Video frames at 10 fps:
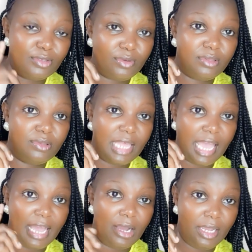So they
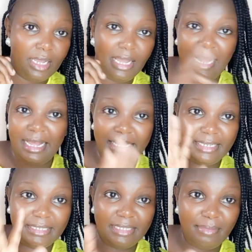are
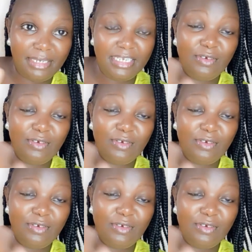in CBD.